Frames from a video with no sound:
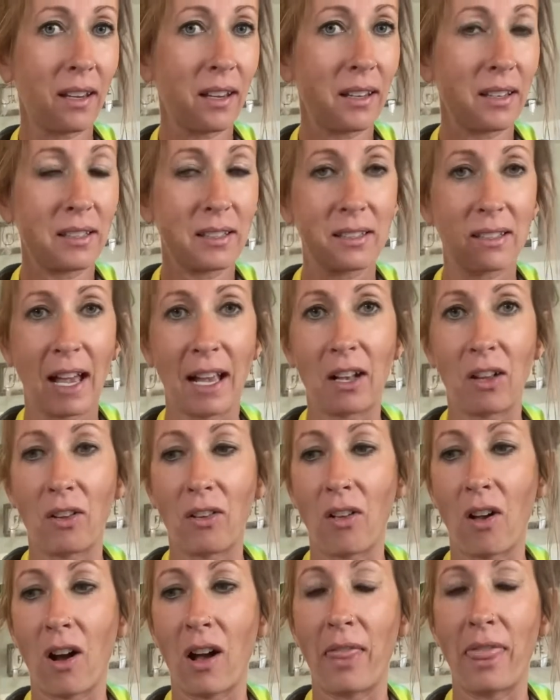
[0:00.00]
cycle
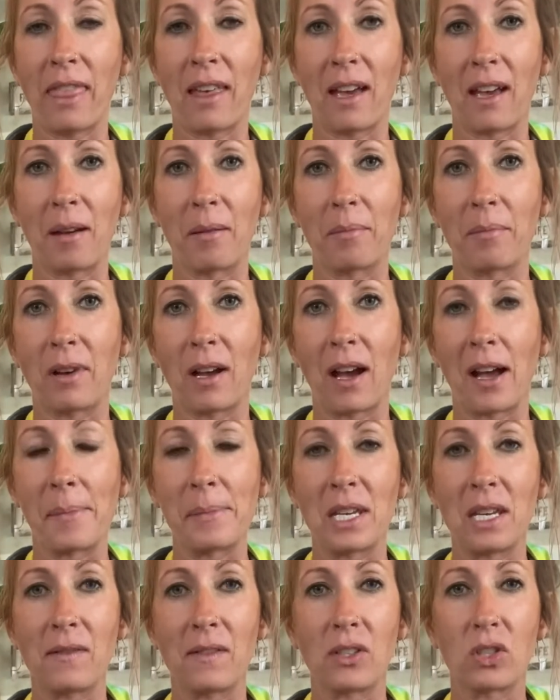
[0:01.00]
on them,
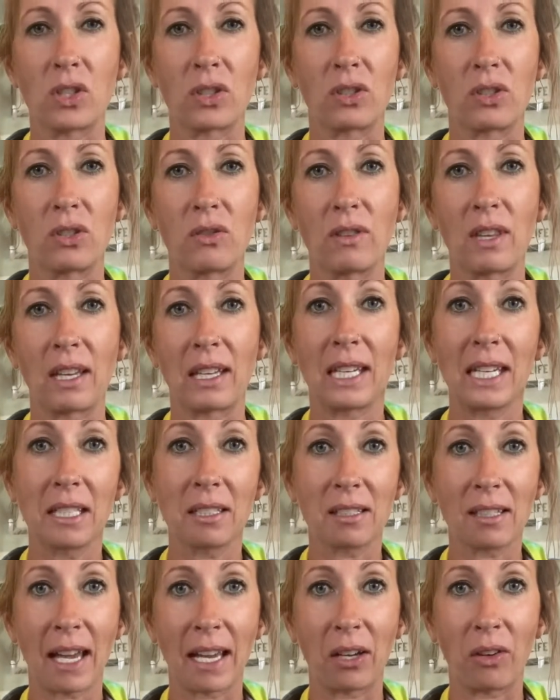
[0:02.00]
even just do the heat
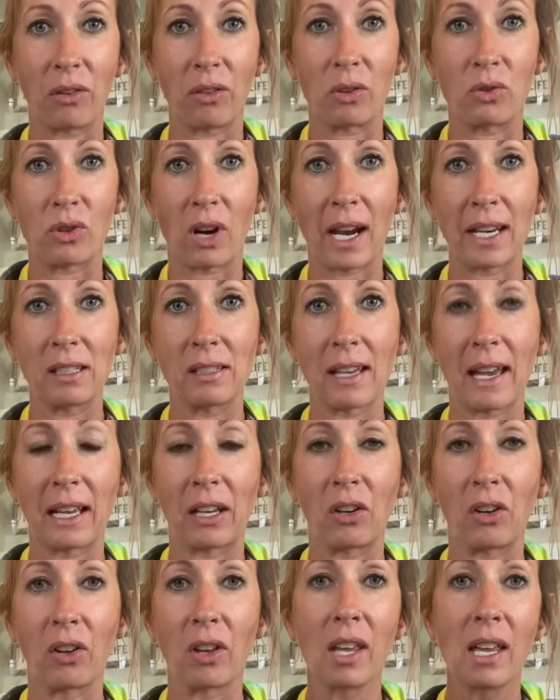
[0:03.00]
cycle, the dry
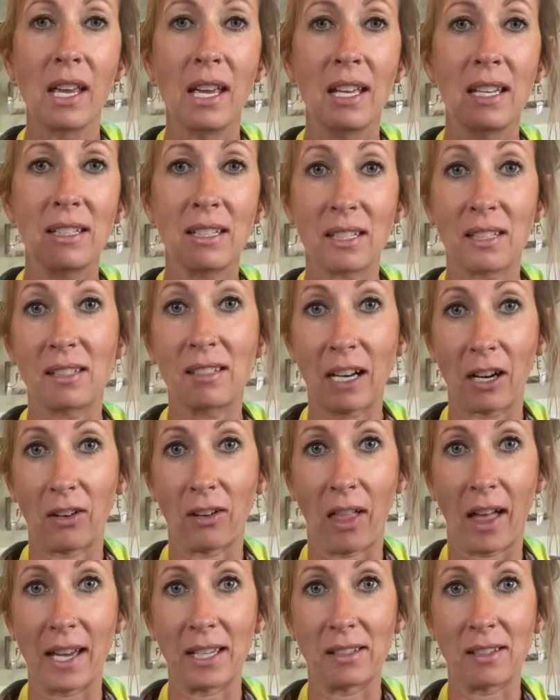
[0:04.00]
cycle, to
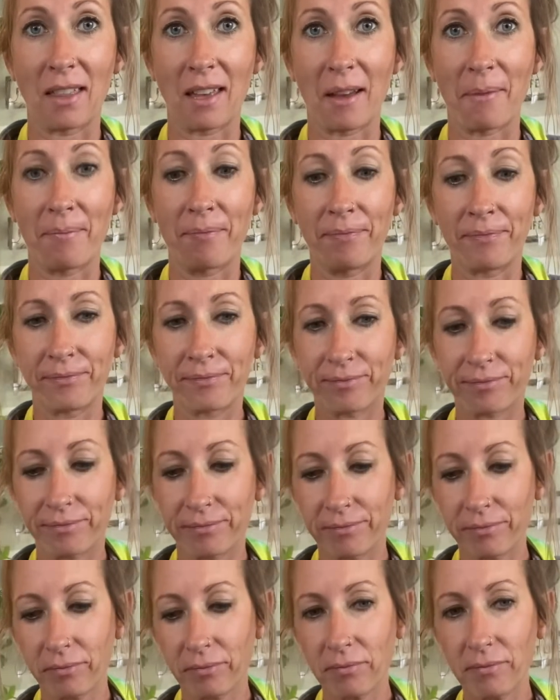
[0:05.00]
sterilize them.
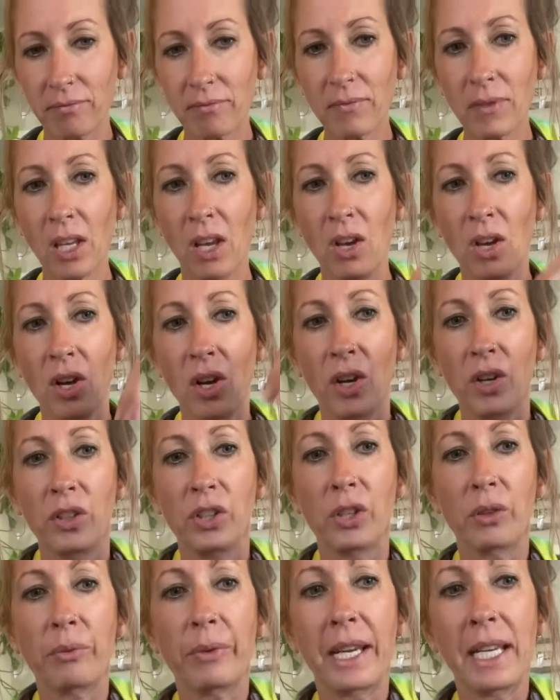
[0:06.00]

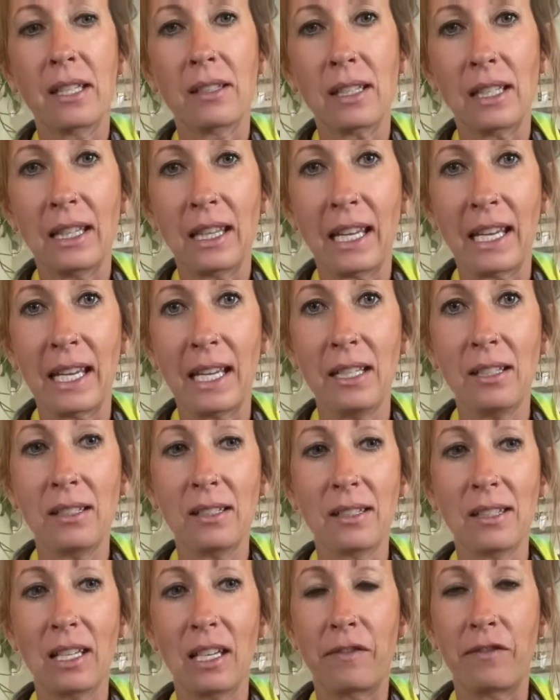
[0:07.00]
Your rings and
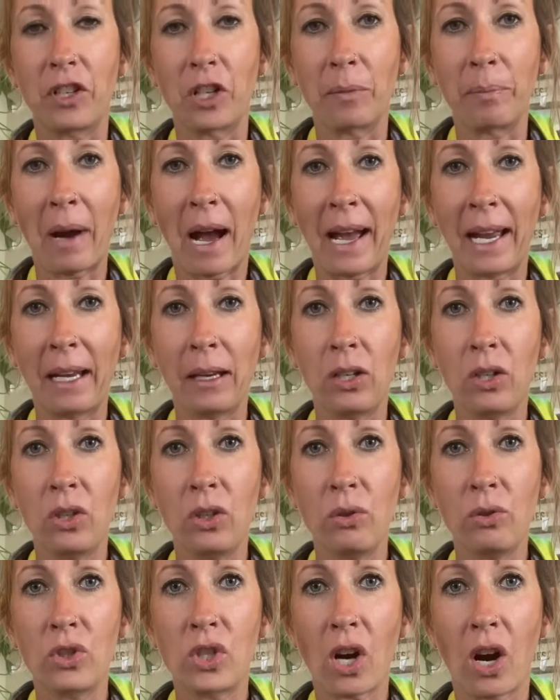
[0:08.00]
lids, if you're buying
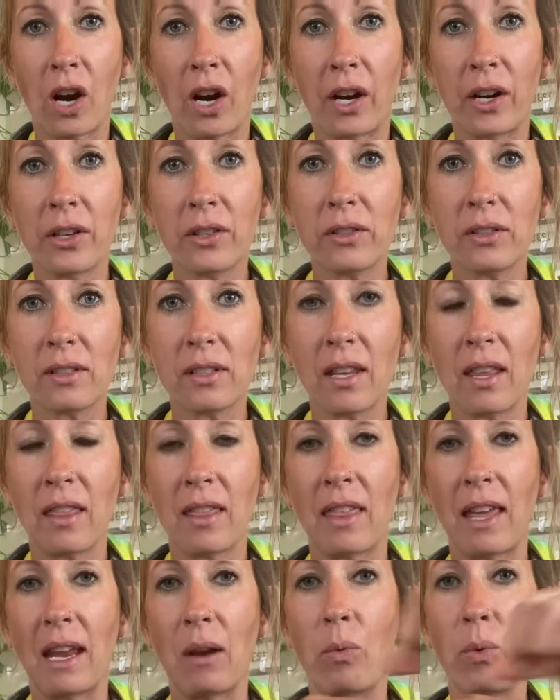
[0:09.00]
new jars,
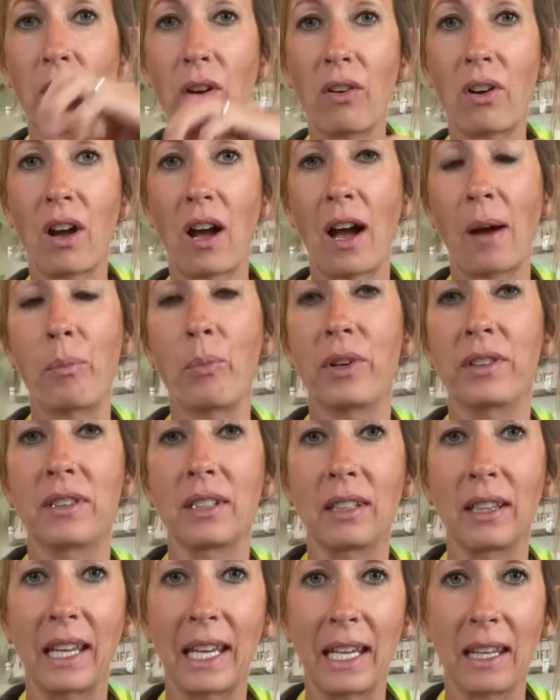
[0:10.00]
they will come with the
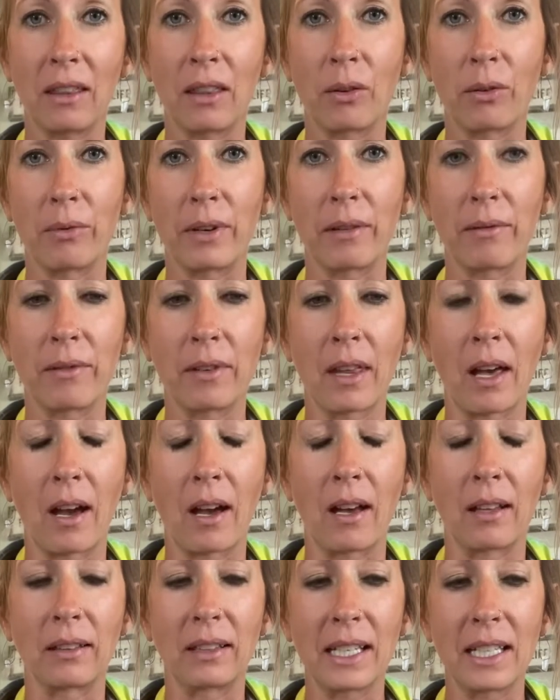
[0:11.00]

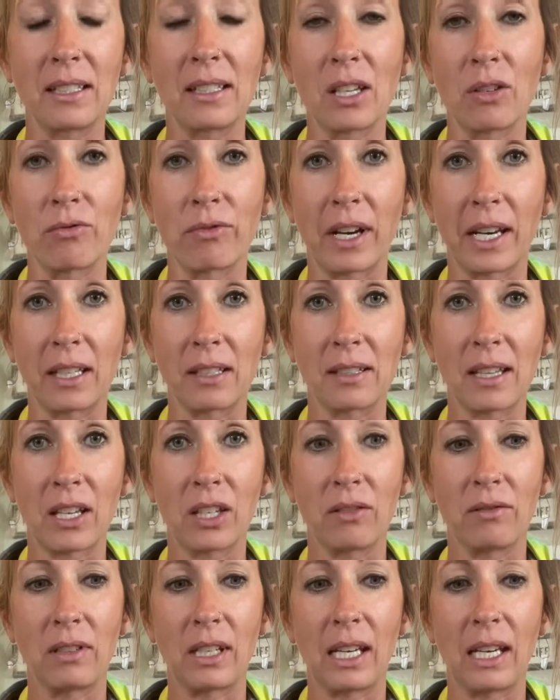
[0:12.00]
lids and rings that
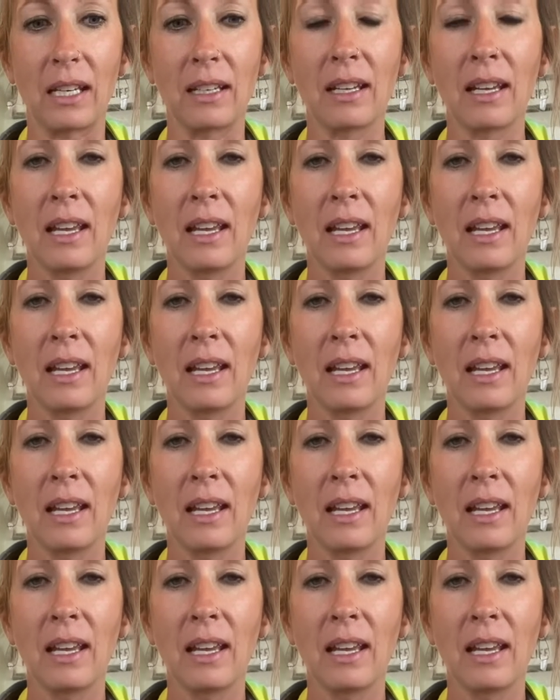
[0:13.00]
you need.